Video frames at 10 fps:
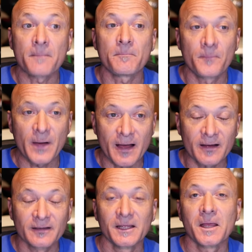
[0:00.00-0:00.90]
bop,
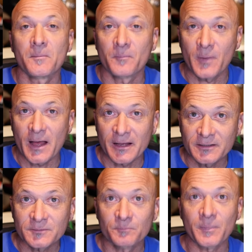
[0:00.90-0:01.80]
ba, ba,
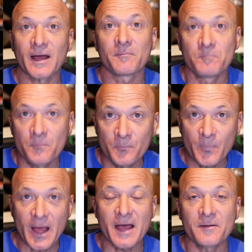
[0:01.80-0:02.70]
ba,
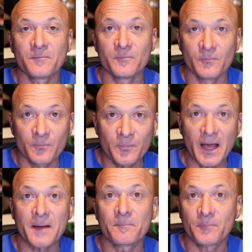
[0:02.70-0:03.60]
ba, mm,
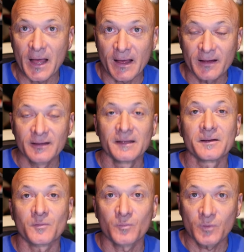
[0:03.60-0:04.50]
ba, ba.
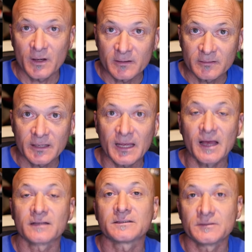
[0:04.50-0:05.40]
One,
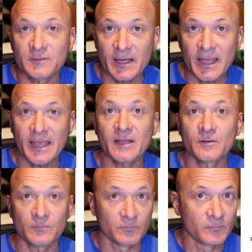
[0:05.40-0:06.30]
a two,
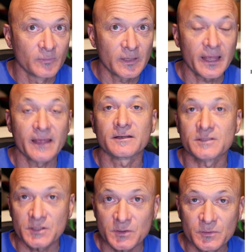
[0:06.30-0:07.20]
and and
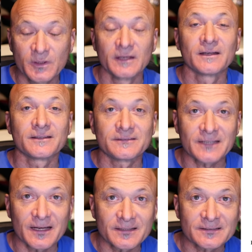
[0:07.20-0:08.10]
two.
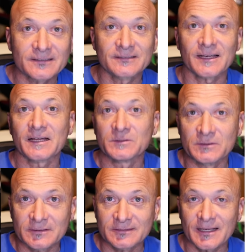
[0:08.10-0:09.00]
Dot,
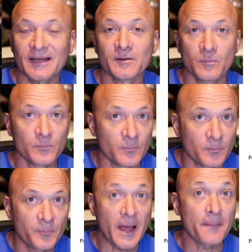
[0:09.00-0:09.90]
gotten, dot, mm,
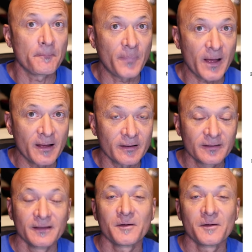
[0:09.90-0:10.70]
ba, ba,